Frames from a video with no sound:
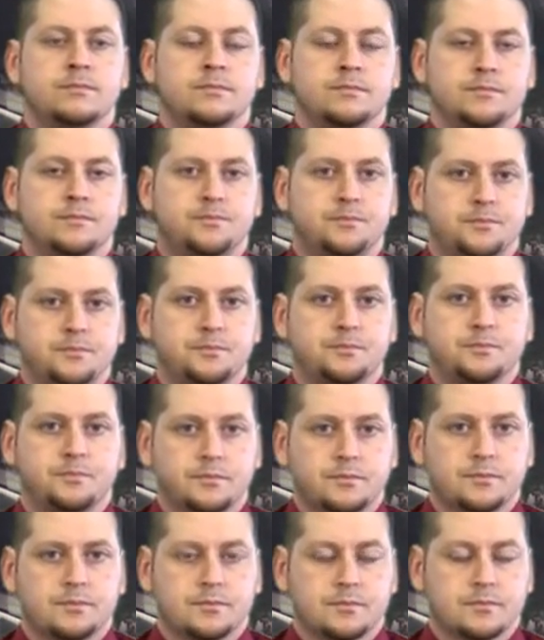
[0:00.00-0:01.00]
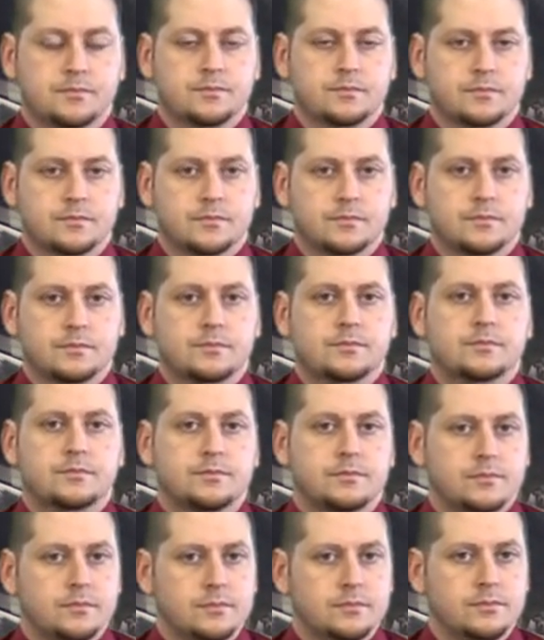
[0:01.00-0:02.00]

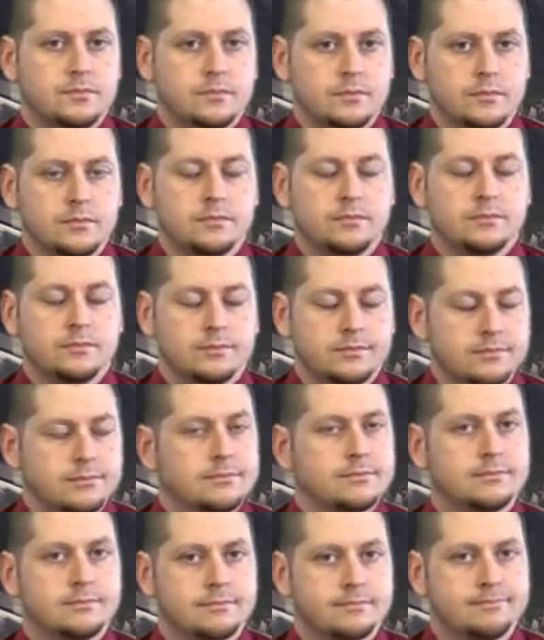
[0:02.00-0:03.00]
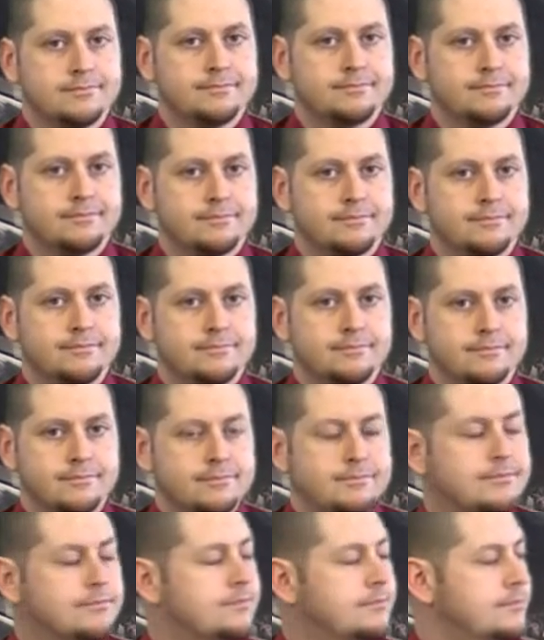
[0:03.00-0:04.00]

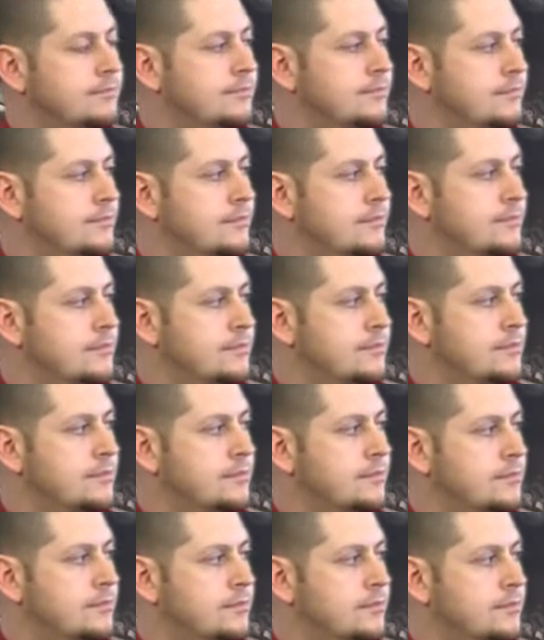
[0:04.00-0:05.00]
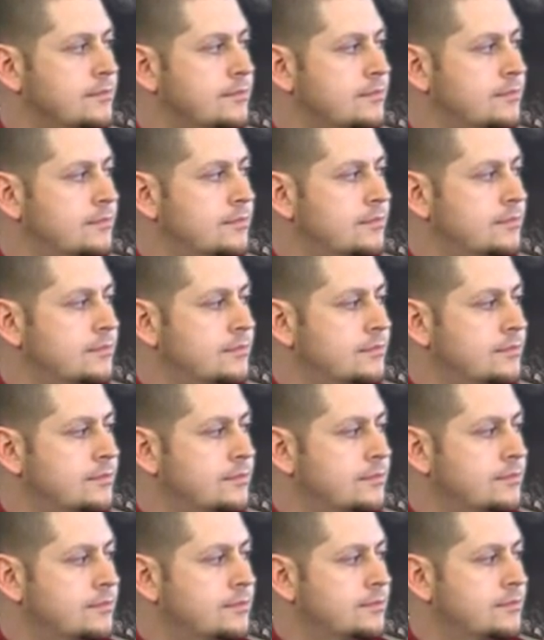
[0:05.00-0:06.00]

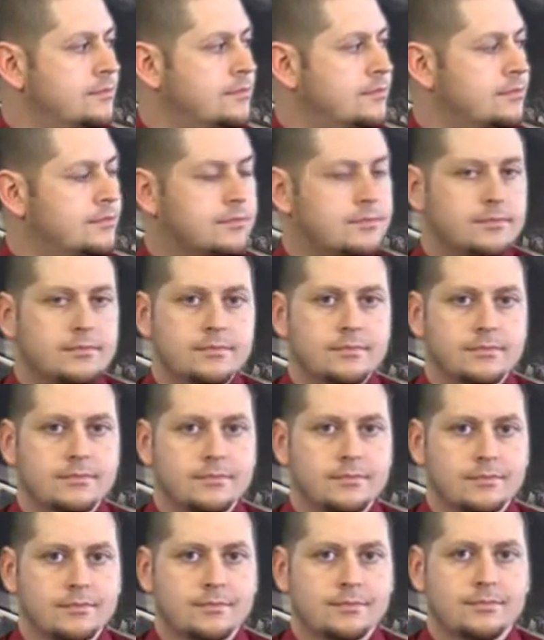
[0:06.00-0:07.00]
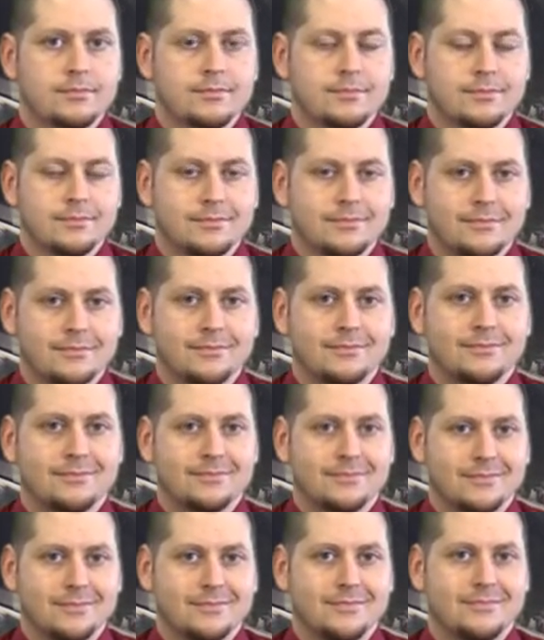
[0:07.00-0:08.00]
No words are spoken by the person on screen.